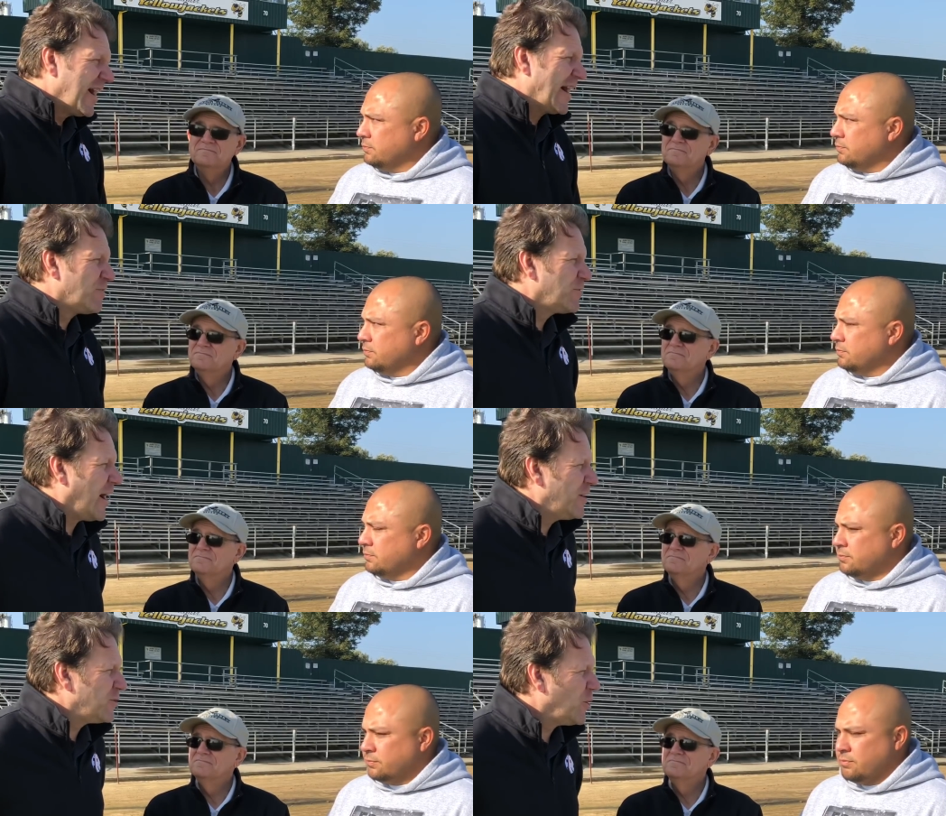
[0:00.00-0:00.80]
Speaker 1: I don't
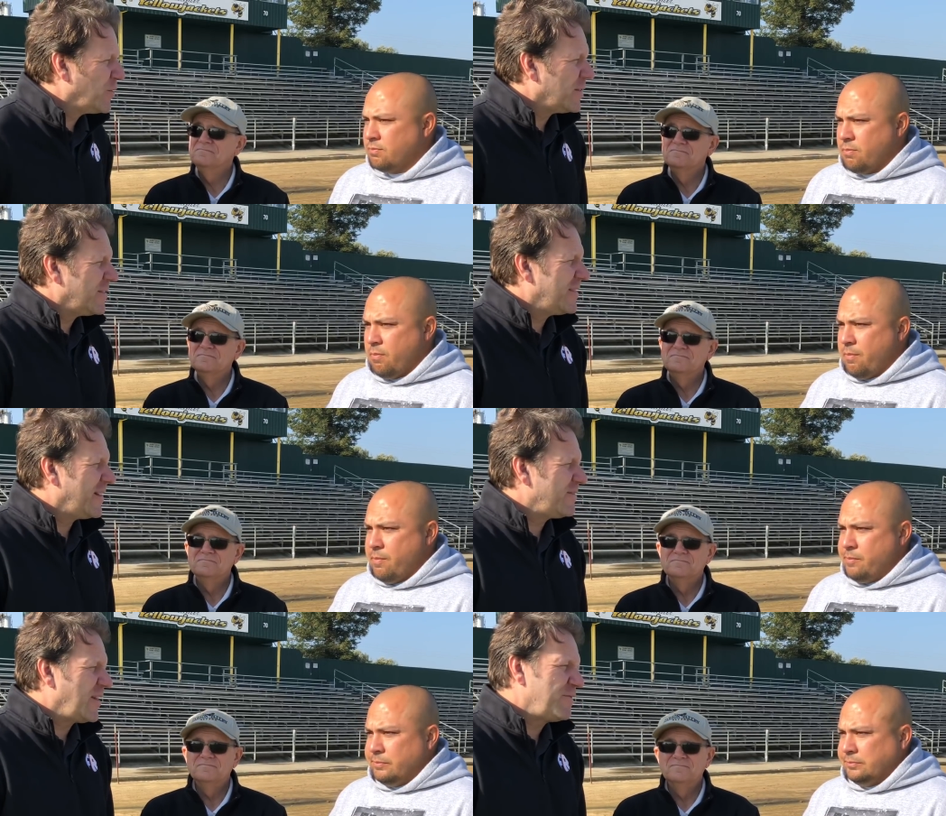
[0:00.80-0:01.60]
I don't know that
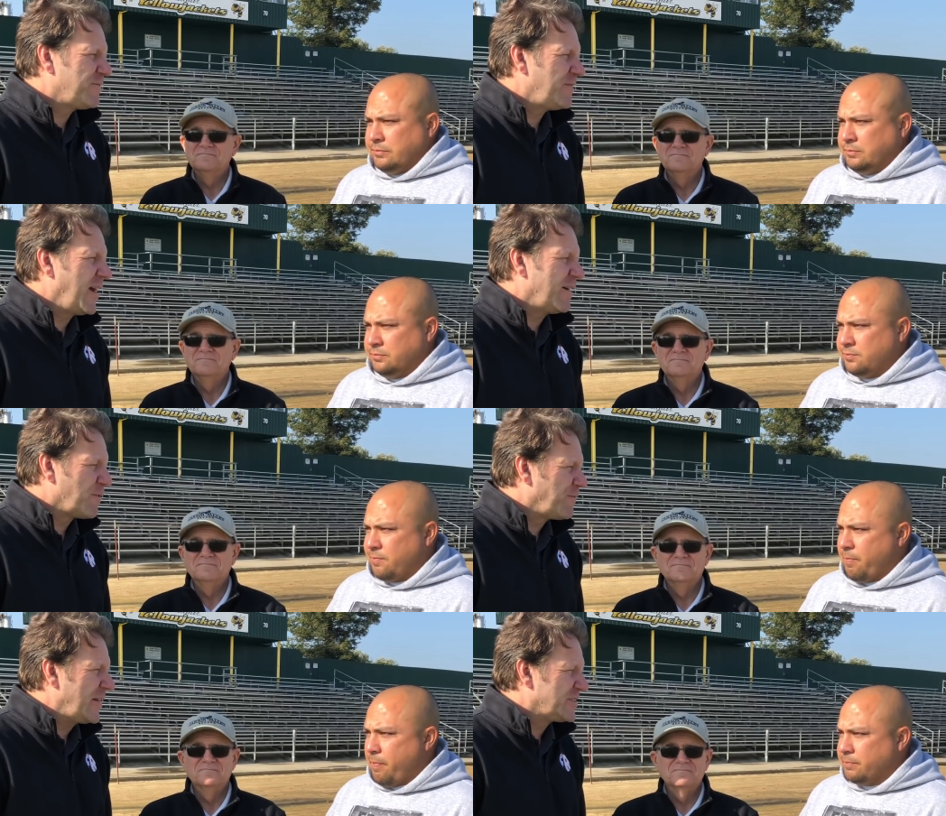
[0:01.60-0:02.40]
they, they've
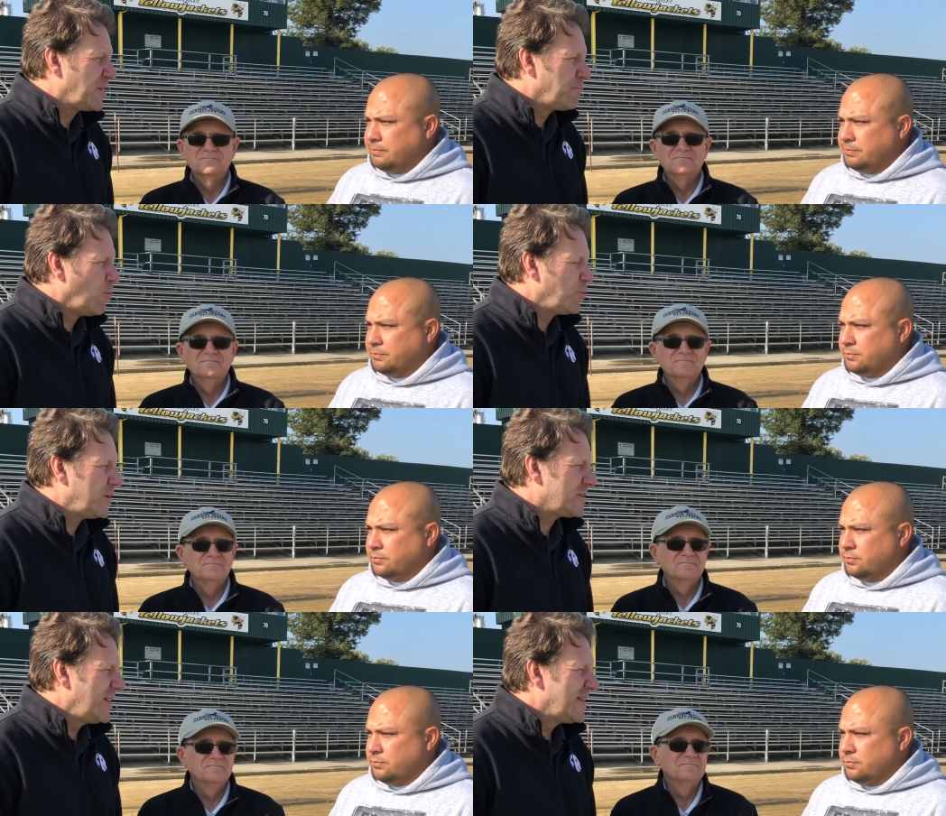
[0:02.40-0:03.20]
ever faced an
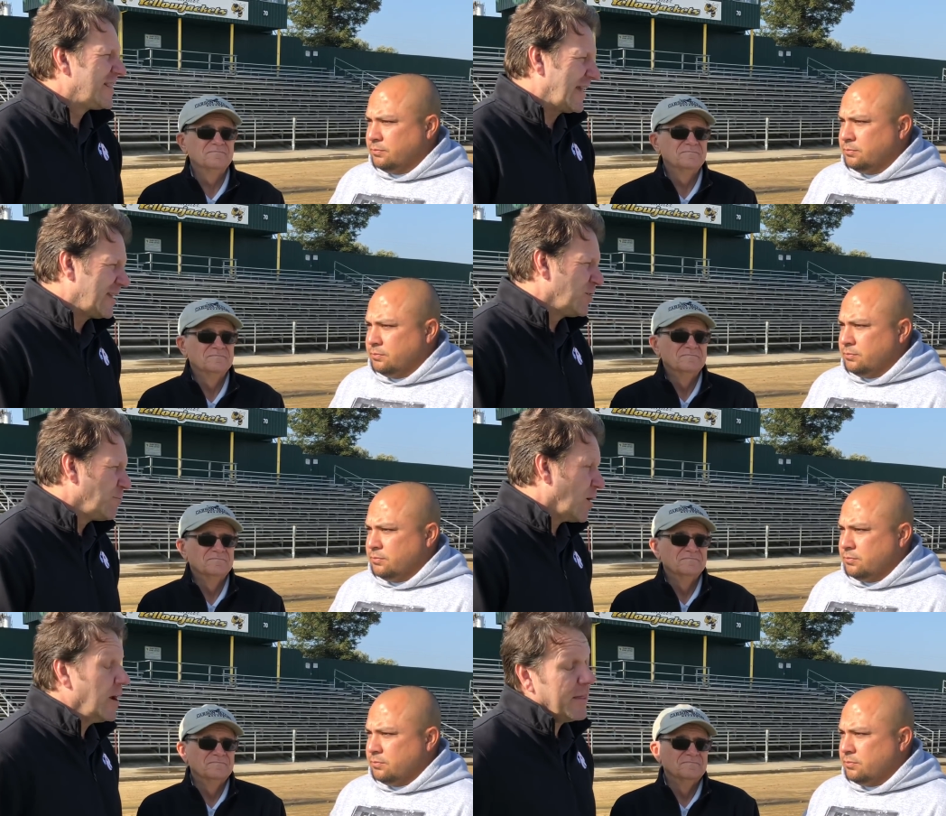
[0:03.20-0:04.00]
opponent like
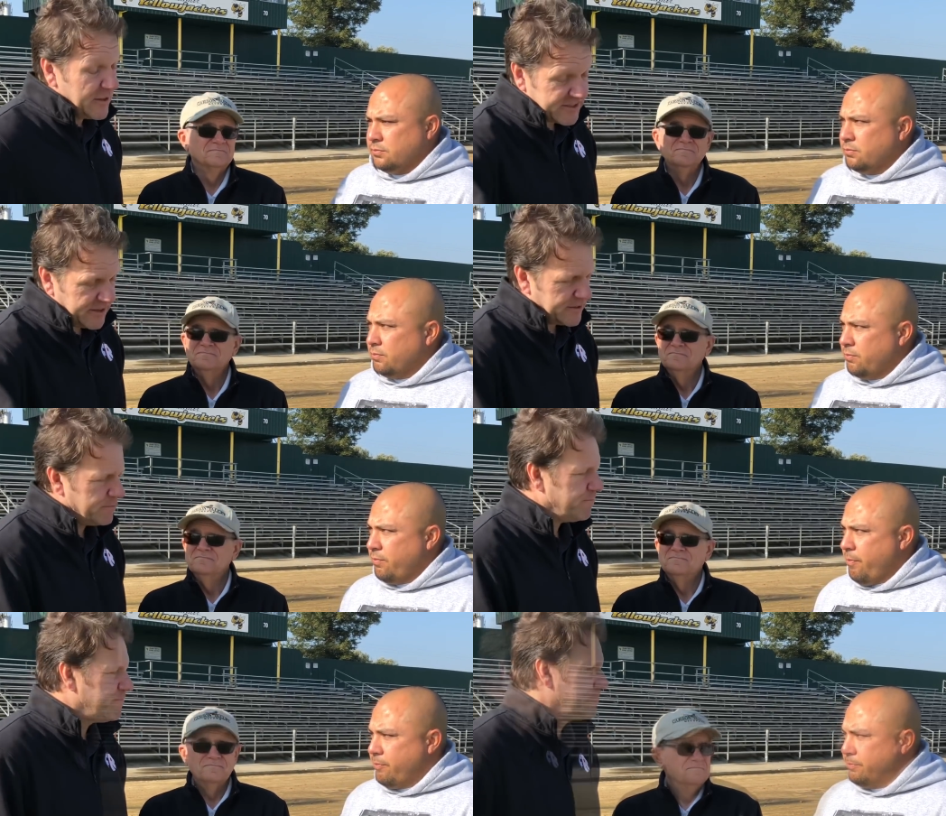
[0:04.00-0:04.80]
Hilmar this season.
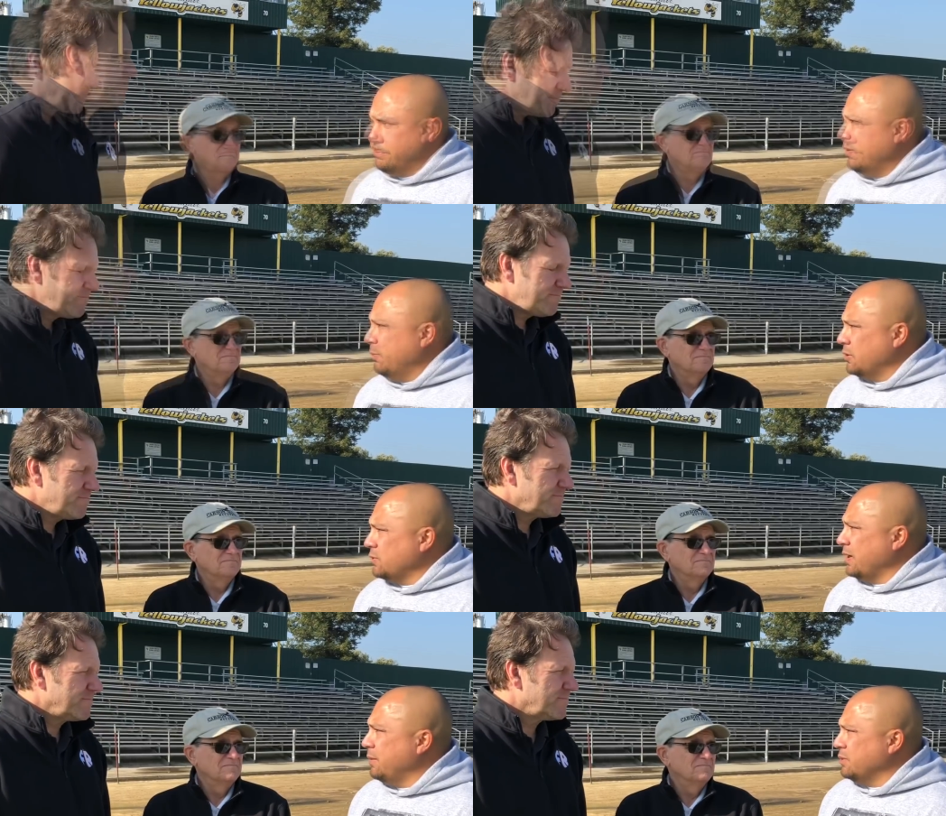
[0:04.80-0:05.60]
Speaker 2: Hilmar's
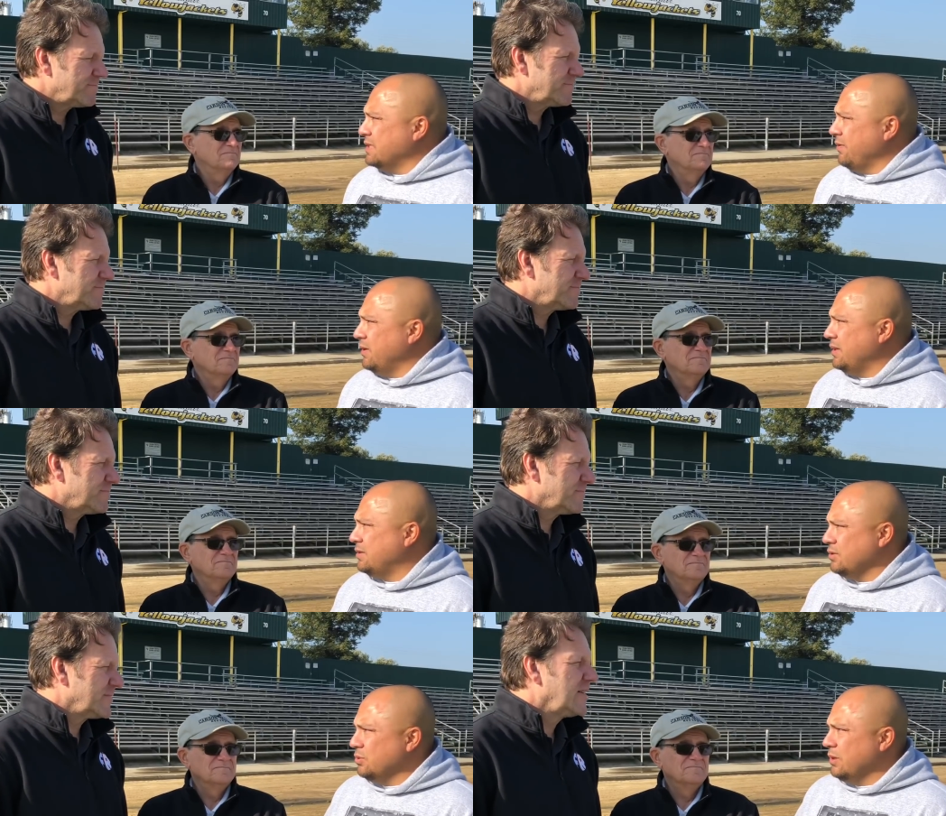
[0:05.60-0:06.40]
ranked number
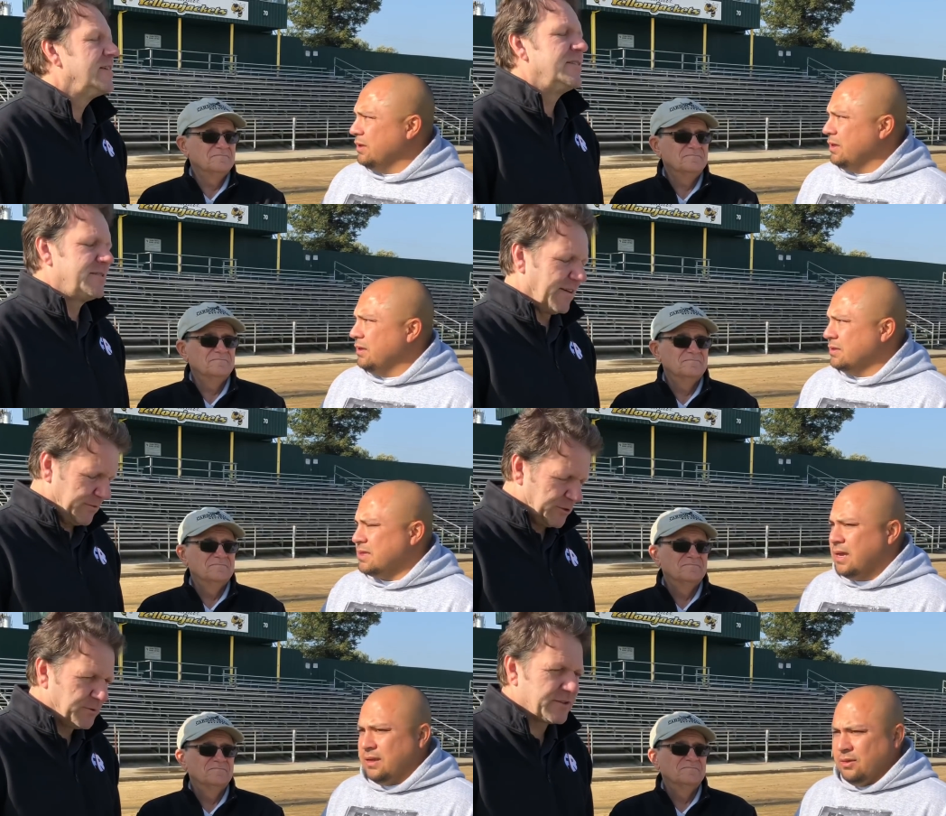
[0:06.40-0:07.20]
72 in, in 72 the
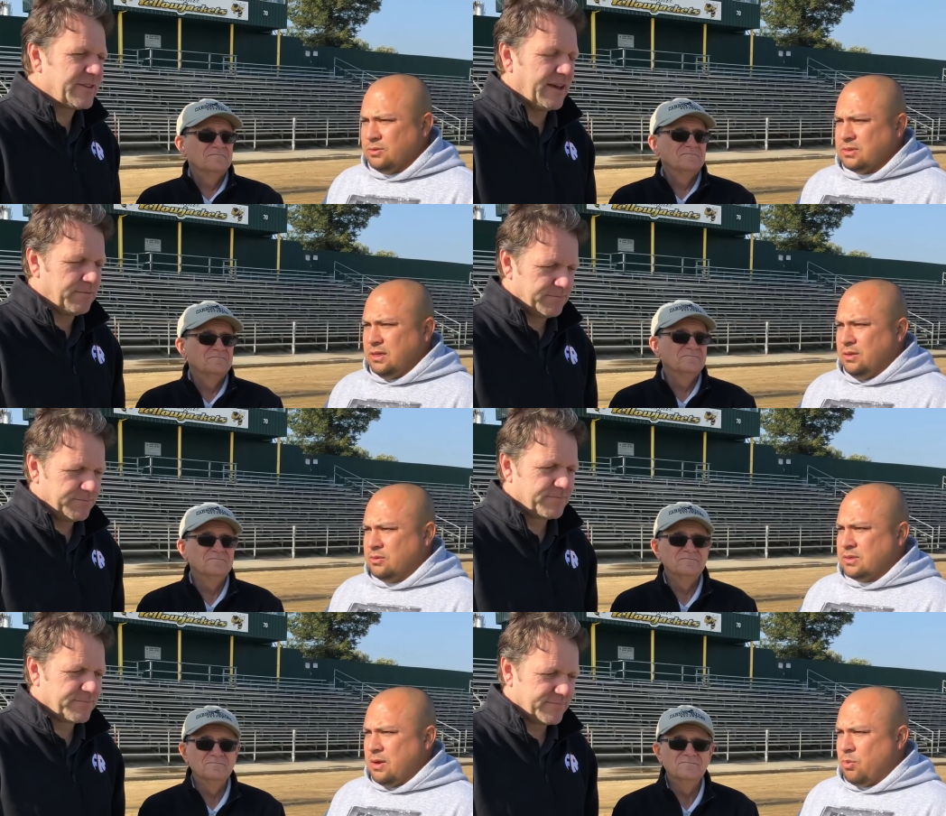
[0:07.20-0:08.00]
state, in, in, those, state. in,
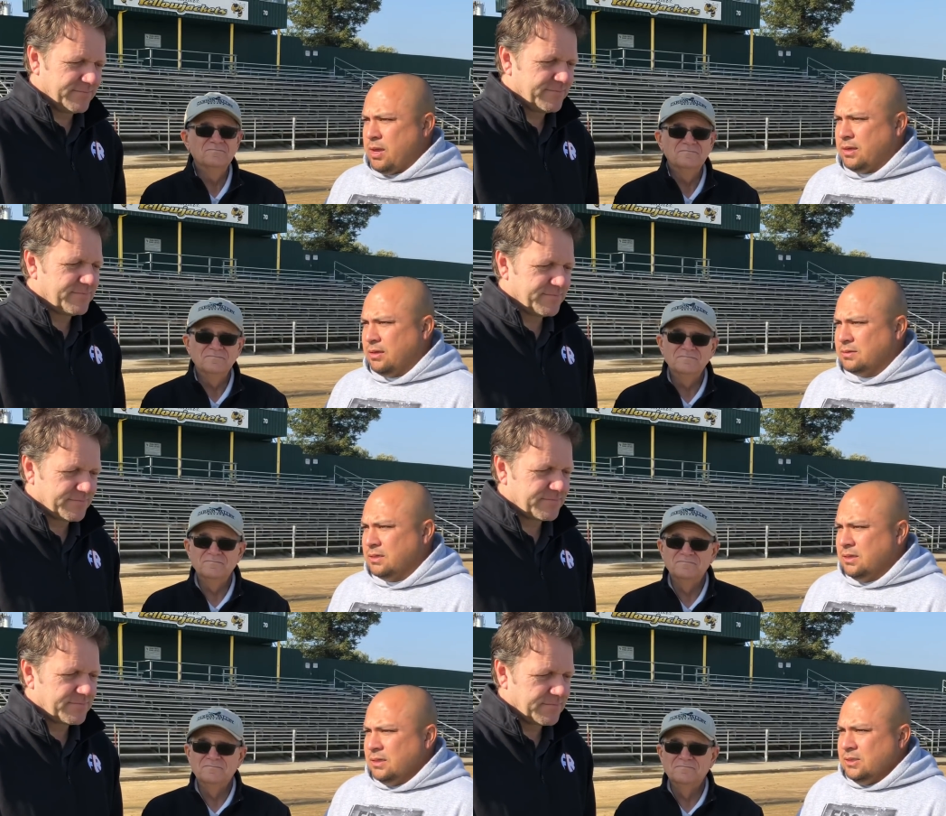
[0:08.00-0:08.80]
those, same rankings.
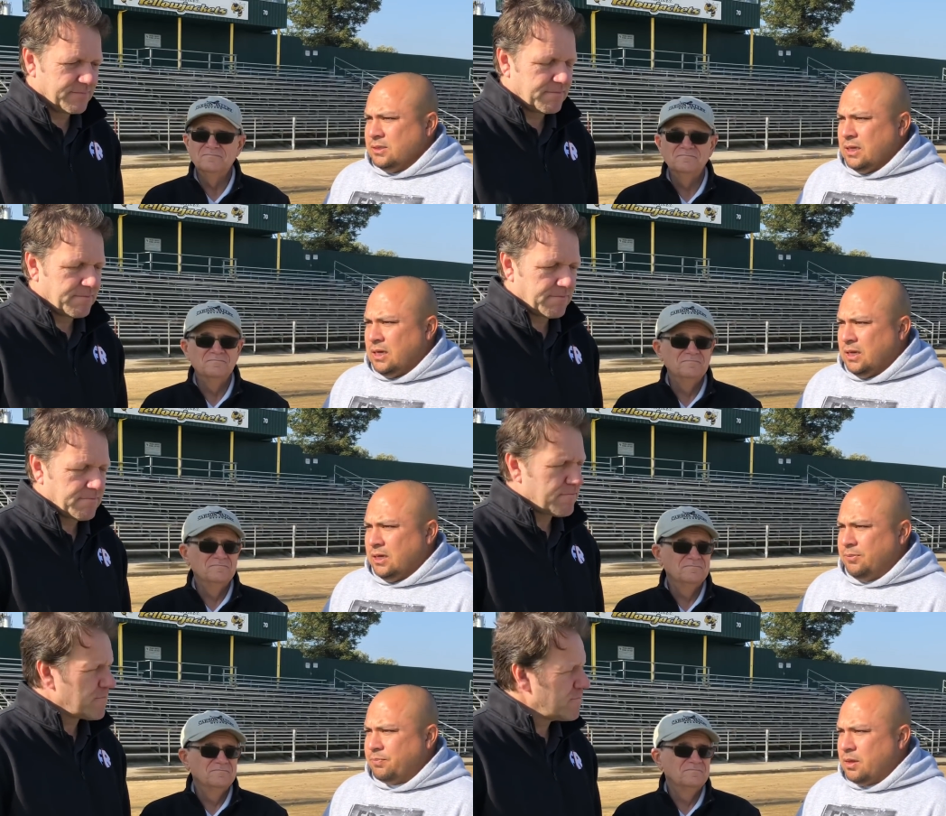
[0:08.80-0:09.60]
Uh,